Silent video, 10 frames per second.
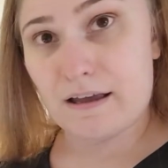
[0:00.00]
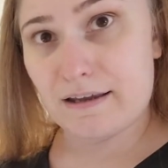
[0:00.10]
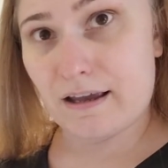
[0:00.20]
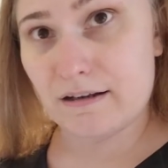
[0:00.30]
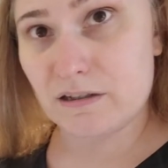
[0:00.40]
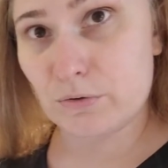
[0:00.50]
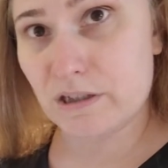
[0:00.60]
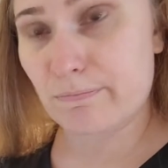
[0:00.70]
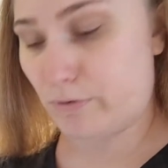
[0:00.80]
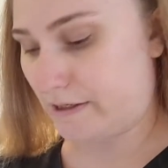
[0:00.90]
and get into a
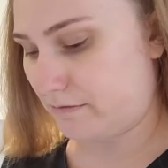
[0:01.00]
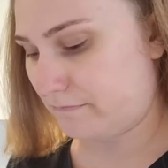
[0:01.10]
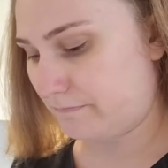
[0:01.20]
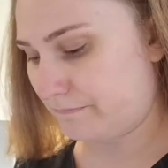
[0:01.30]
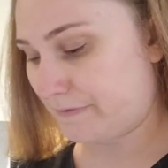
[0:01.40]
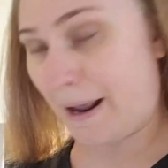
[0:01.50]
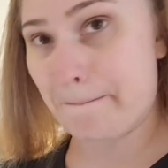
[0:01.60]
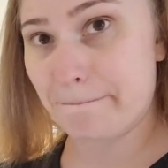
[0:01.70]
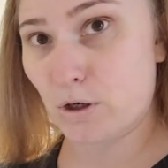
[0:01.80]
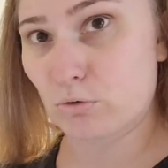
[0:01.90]
sprint,
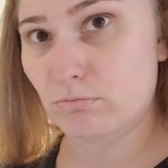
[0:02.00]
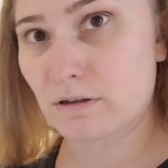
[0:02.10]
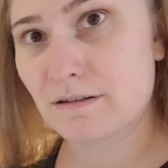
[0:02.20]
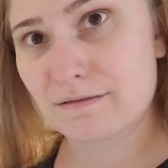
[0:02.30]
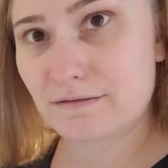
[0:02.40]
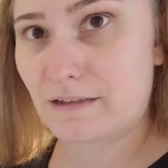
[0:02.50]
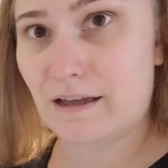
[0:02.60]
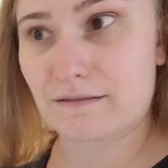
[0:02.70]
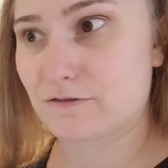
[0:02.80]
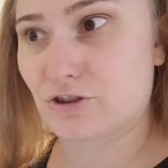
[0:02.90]
and boom,
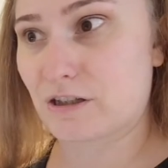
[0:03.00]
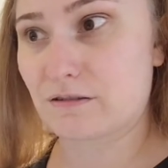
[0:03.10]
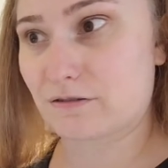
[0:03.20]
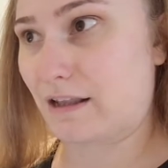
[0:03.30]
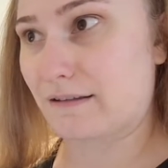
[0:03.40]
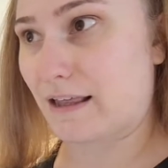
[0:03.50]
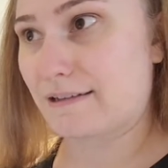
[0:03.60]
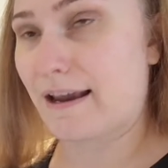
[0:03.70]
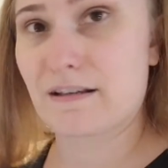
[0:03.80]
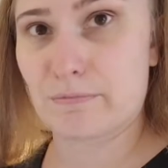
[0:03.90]
that
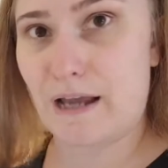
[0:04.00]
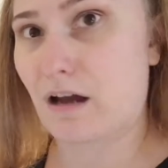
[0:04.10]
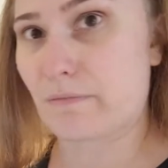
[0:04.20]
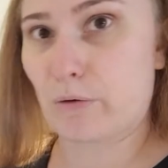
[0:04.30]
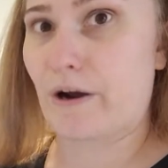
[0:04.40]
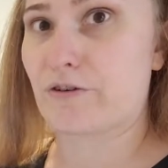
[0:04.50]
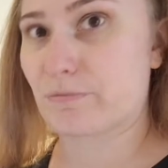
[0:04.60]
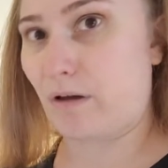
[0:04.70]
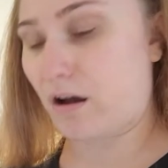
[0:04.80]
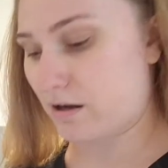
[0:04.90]
takes me out of my writer's
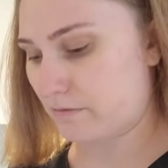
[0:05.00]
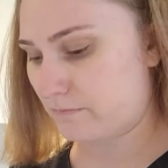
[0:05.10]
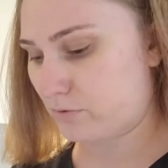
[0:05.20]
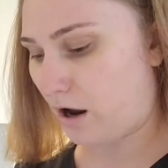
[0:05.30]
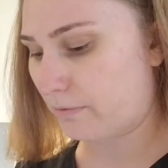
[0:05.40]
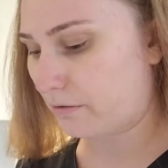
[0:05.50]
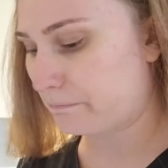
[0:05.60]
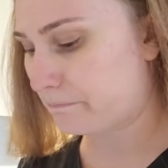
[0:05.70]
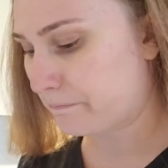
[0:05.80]
block problem.